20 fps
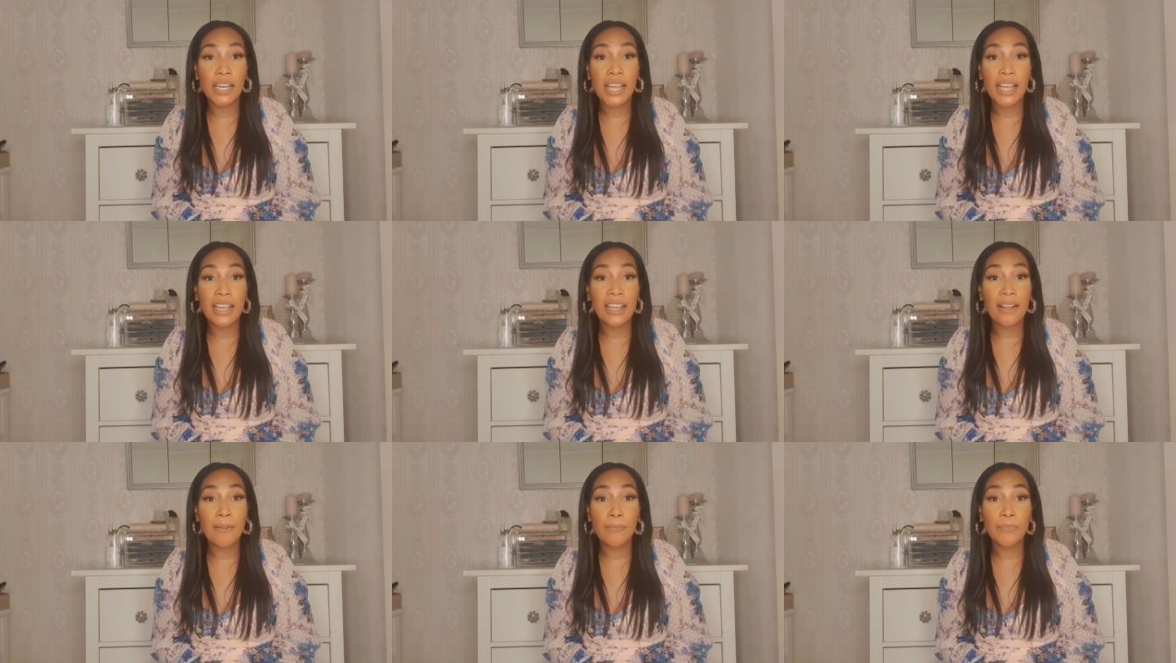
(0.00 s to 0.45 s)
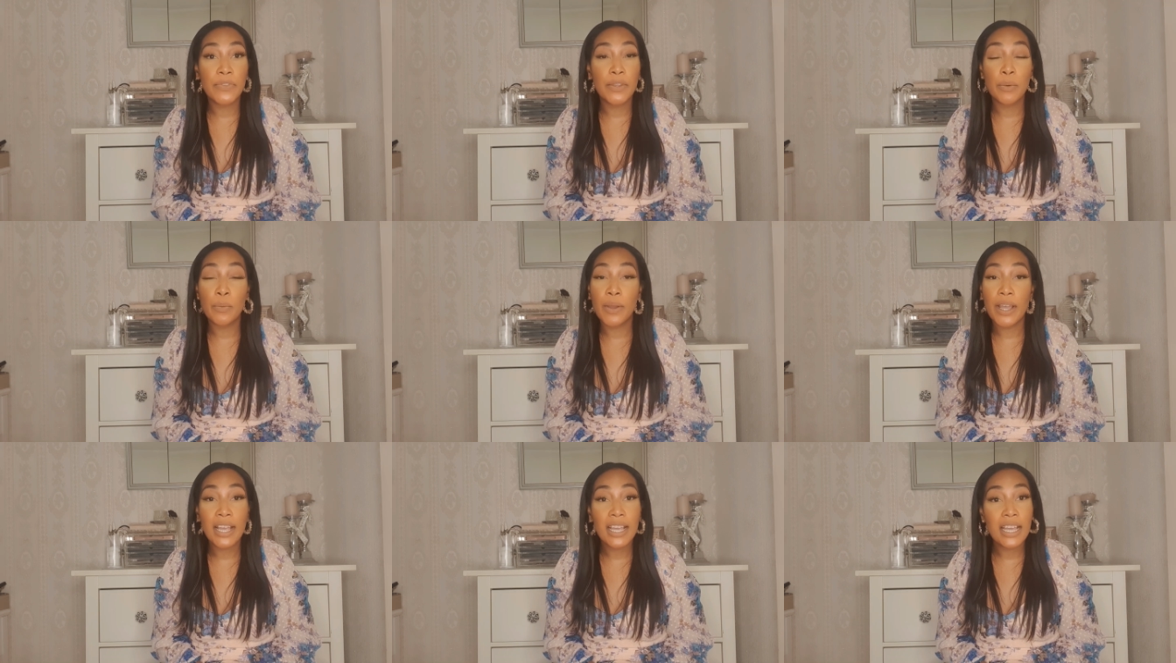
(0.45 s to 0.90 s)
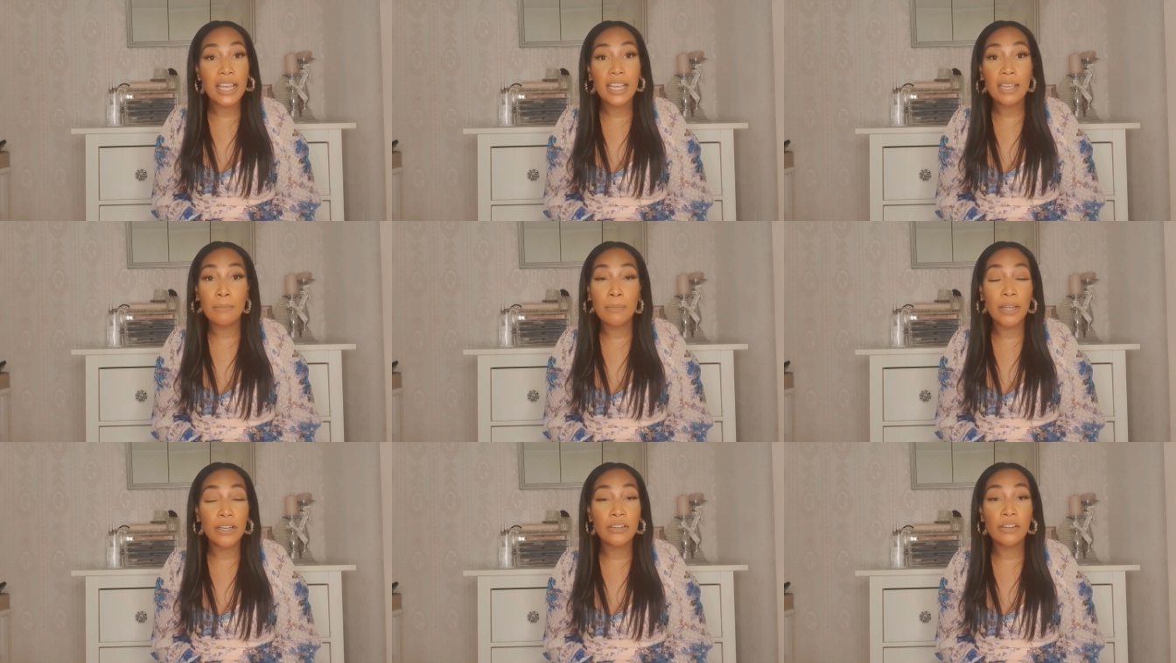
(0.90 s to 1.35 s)
Like, the way
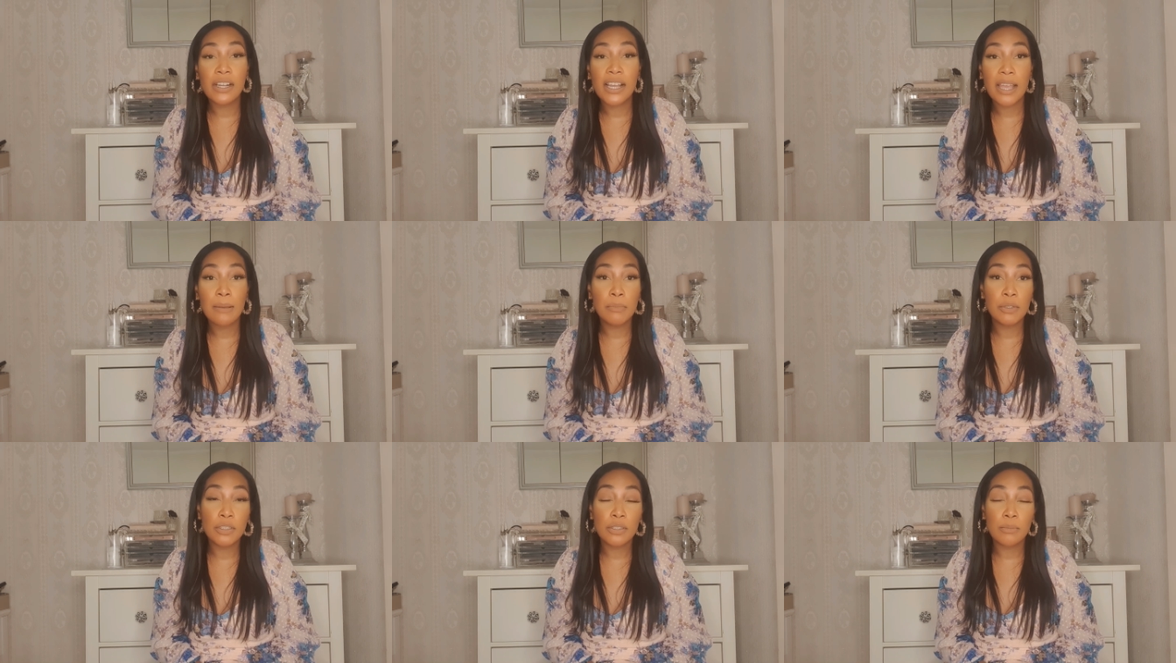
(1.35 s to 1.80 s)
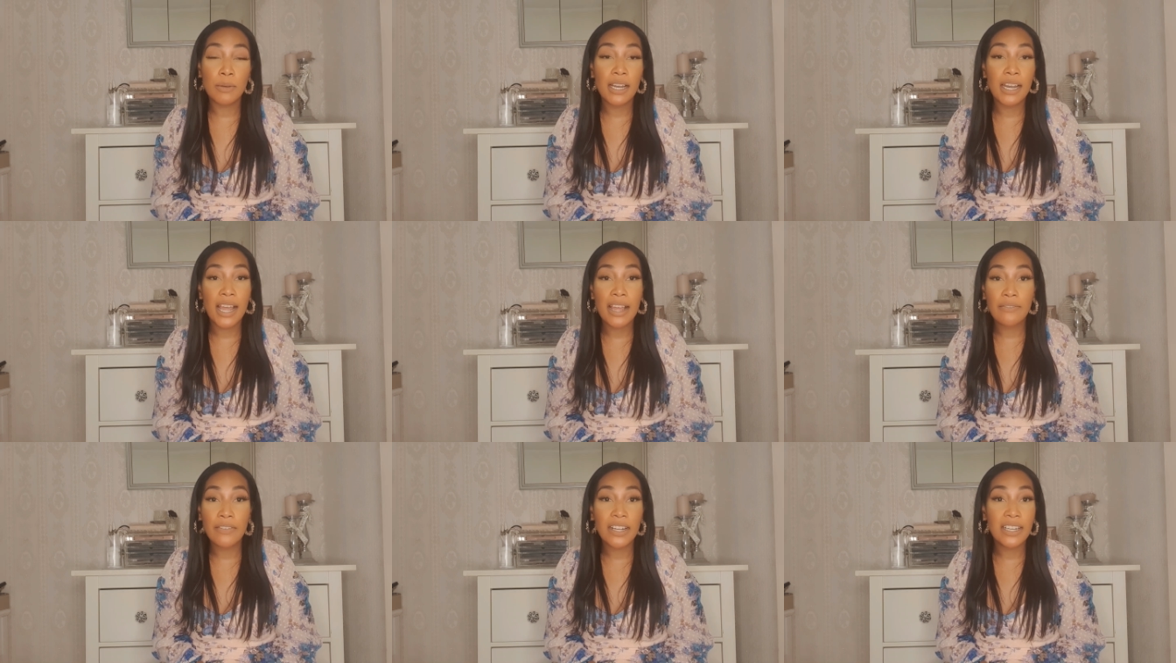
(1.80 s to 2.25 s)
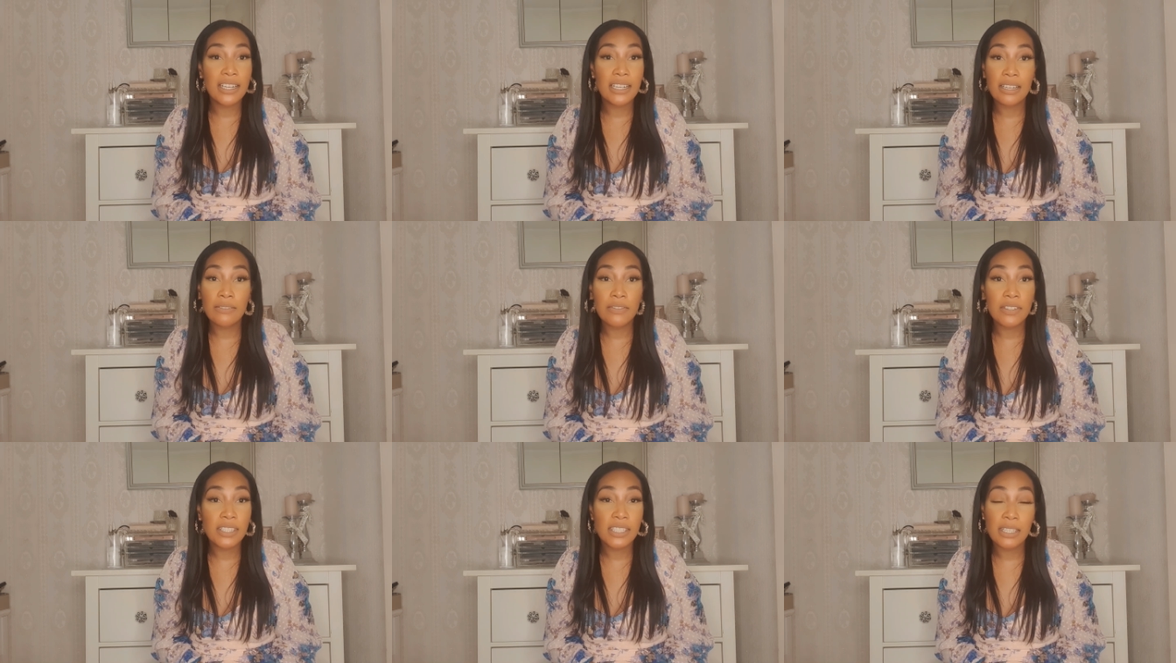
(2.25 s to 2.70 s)
Emmanuel came into my life, I
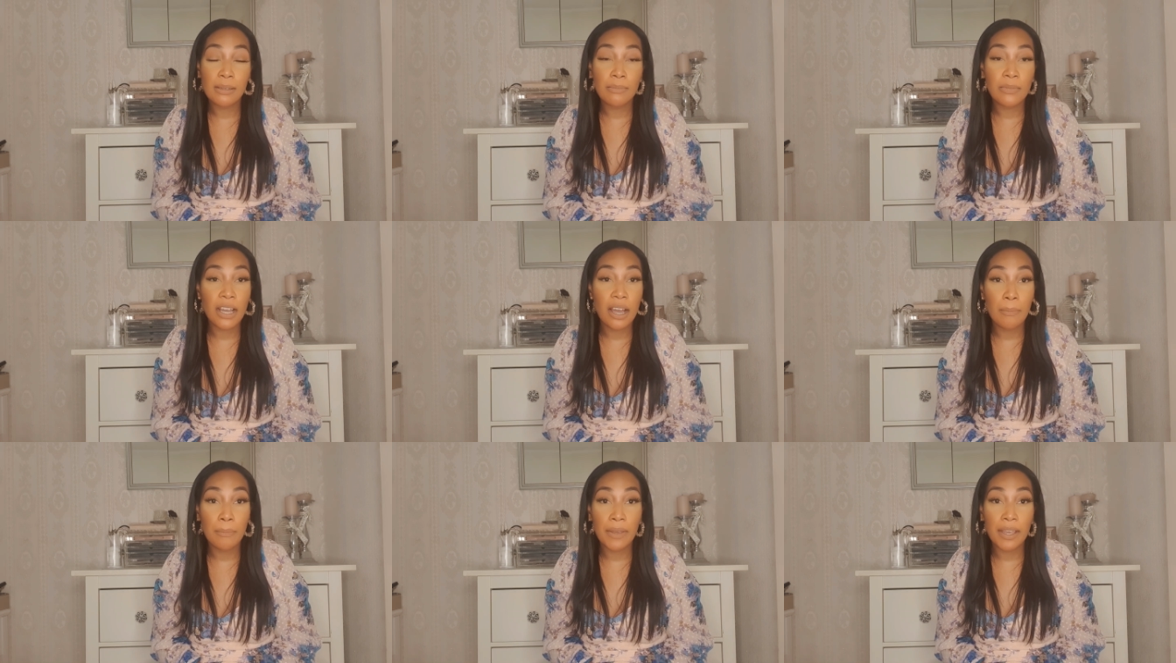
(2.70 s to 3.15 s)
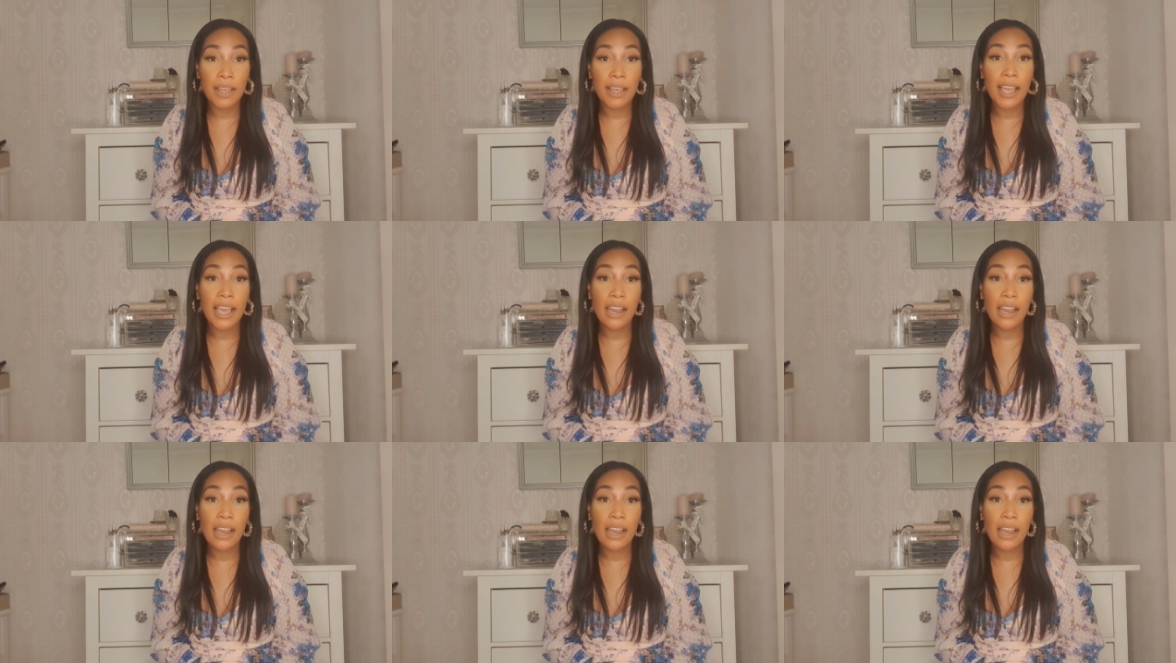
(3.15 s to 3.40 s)
didn't even see him coming.